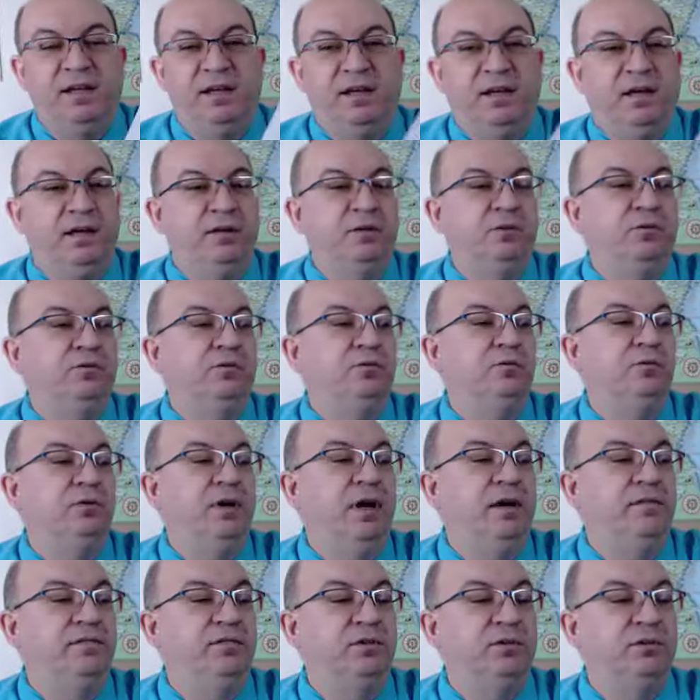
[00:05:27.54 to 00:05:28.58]
You
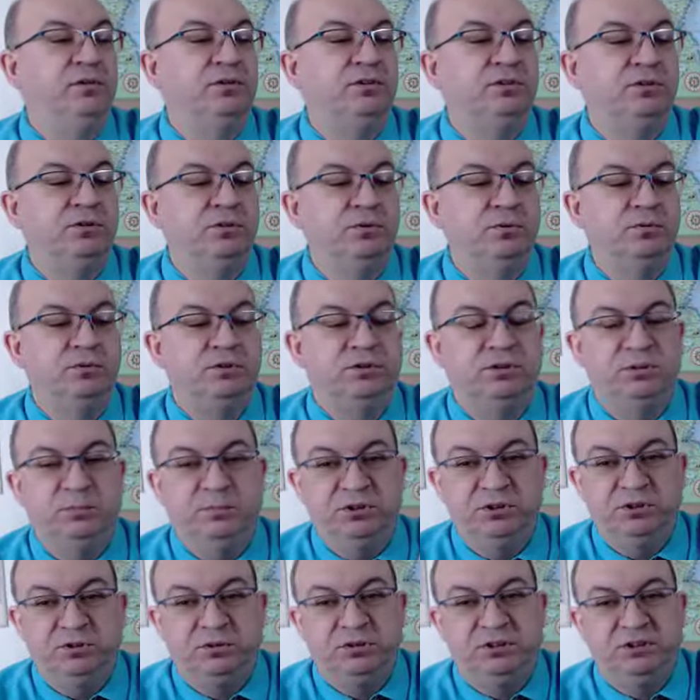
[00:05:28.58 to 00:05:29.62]
have also some
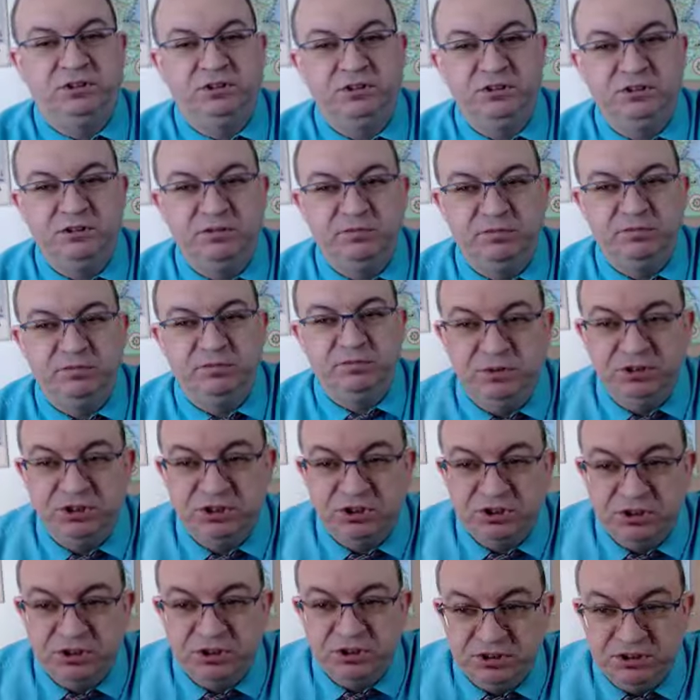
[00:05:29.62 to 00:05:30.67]
interesting
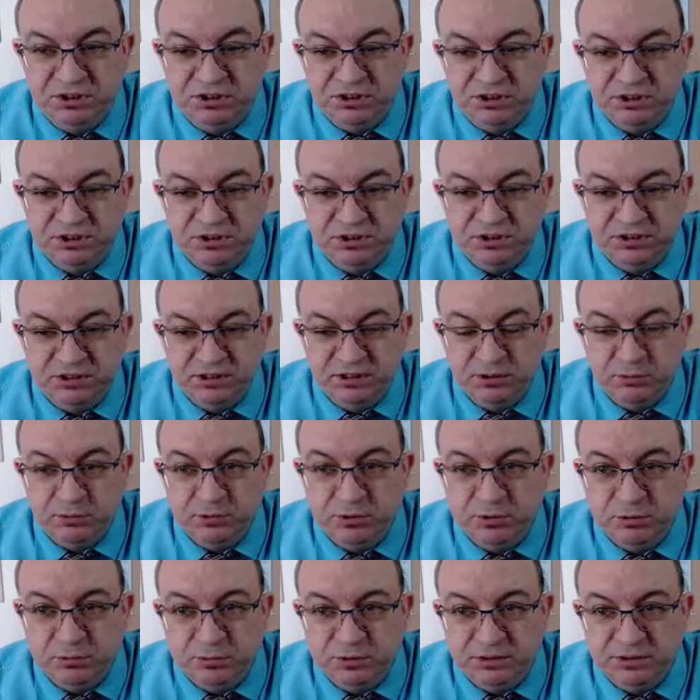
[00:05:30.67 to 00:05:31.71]
information here that
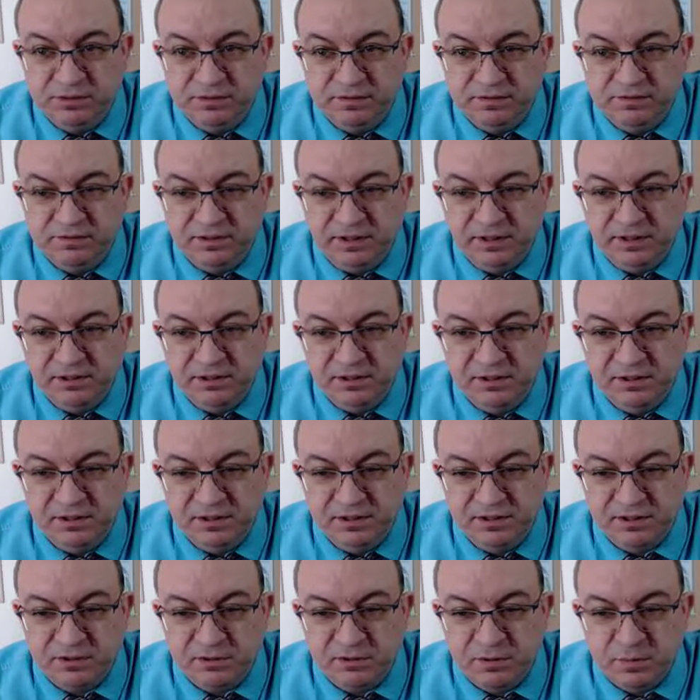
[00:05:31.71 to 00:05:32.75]
you will find in the
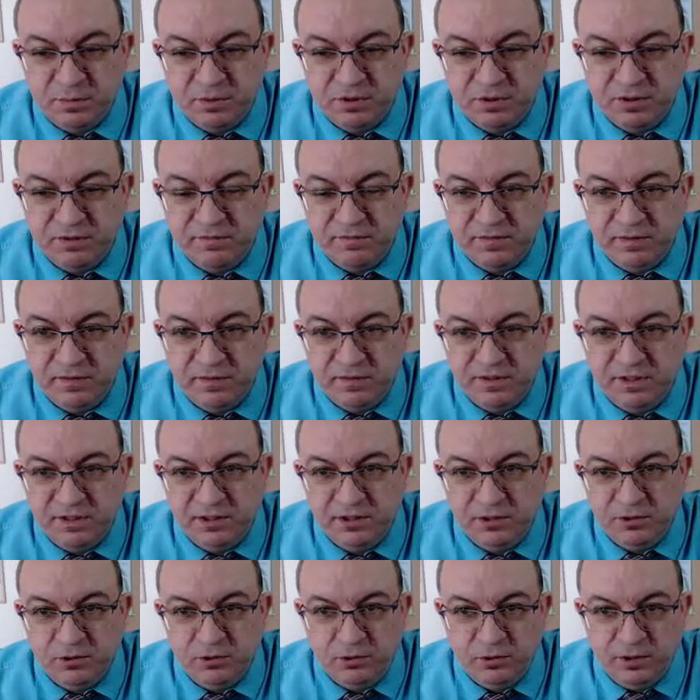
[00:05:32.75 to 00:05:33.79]
description of the
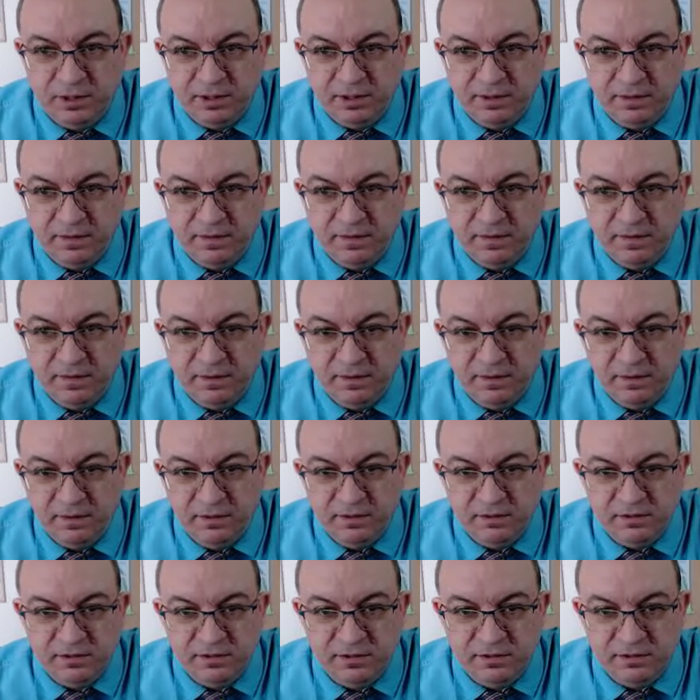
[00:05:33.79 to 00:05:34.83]
video, and
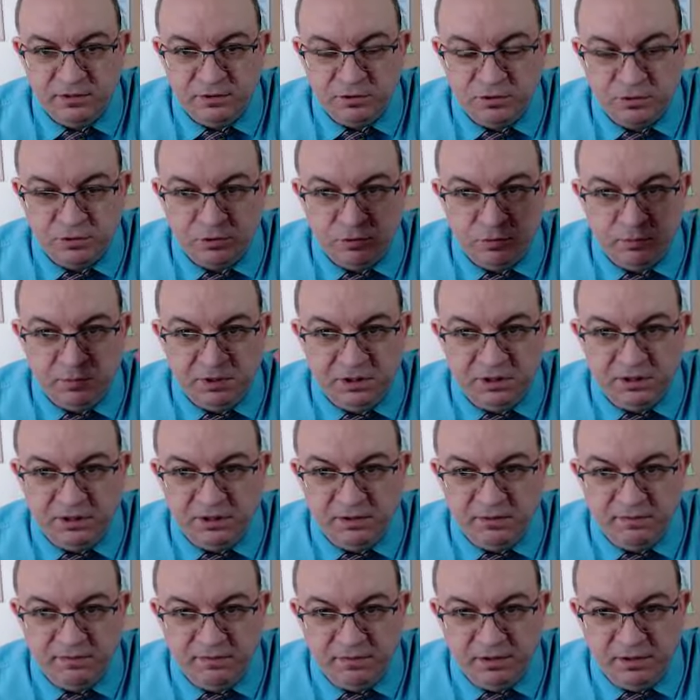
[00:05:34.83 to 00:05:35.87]
this is a true
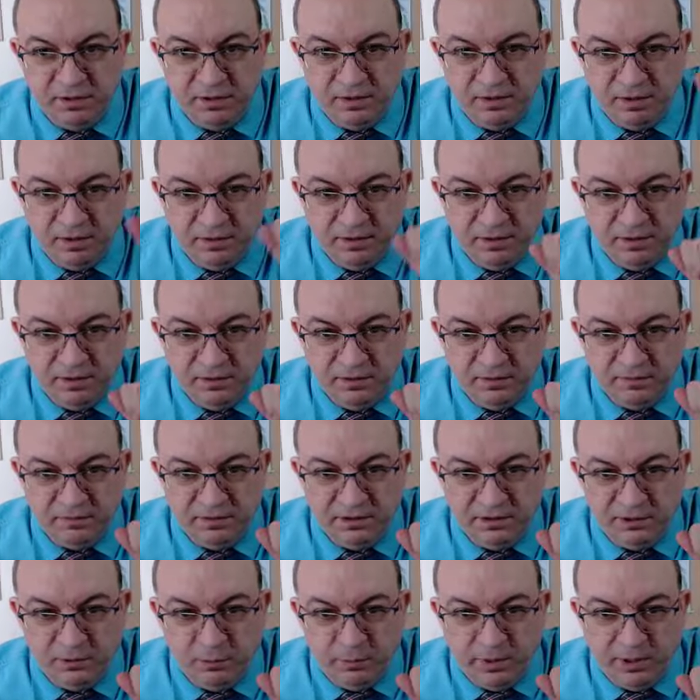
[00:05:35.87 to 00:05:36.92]
meaning of the
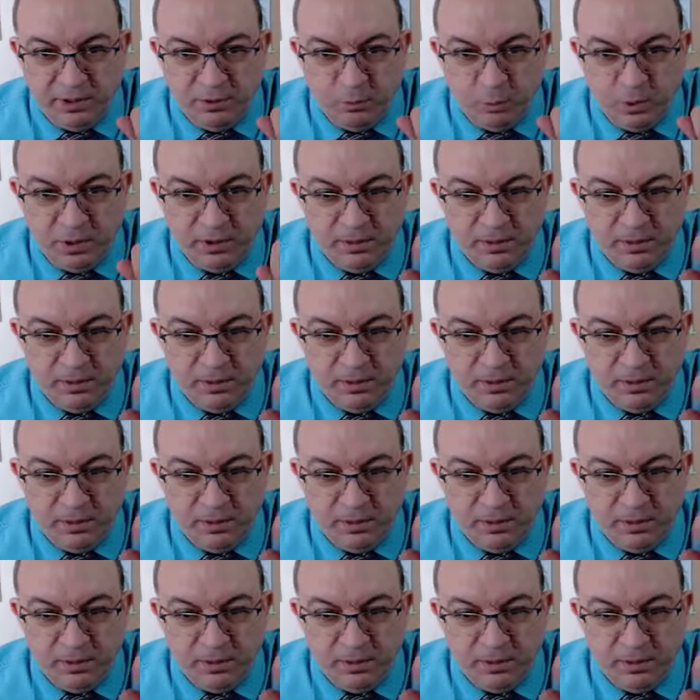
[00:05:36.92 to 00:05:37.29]
video, by the way,